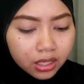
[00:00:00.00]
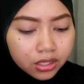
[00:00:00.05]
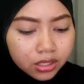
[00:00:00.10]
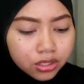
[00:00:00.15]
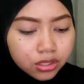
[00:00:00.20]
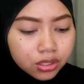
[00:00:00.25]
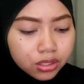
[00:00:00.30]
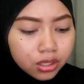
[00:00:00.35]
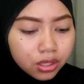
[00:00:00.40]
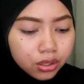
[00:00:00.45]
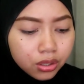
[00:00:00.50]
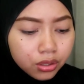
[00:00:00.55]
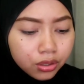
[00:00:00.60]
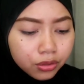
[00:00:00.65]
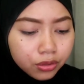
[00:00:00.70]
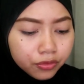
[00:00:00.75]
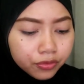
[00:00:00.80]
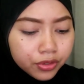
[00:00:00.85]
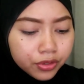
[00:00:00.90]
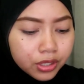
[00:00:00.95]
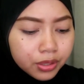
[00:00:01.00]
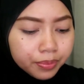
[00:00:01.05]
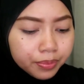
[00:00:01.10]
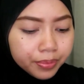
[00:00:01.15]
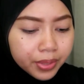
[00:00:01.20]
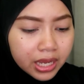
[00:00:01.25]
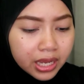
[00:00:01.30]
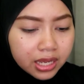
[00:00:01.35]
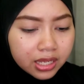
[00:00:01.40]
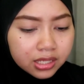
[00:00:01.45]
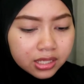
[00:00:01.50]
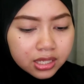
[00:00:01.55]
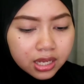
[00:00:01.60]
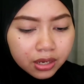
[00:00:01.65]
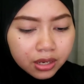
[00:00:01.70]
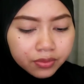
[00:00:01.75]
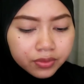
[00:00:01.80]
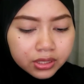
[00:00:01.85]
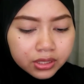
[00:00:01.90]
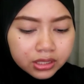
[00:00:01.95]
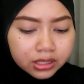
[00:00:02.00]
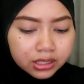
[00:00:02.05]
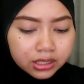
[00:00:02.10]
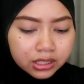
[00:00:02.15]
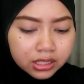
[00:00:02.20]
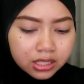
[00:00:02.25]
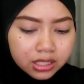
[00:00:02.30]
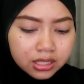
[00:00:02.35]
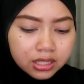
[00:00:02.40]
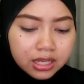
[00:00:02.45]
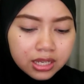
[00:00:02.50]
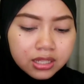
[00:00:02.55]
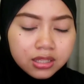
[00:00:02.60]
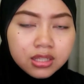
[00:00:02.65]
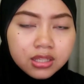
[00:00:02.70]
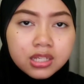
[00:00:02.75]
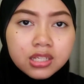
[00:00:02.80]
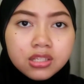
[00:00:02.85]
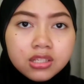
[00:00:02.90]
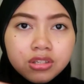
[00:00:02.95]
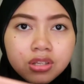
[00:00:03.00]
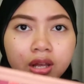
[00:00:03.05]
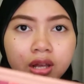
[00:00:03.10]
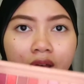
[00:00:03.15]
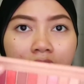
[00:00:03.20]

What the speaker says: So for a base, I will just take this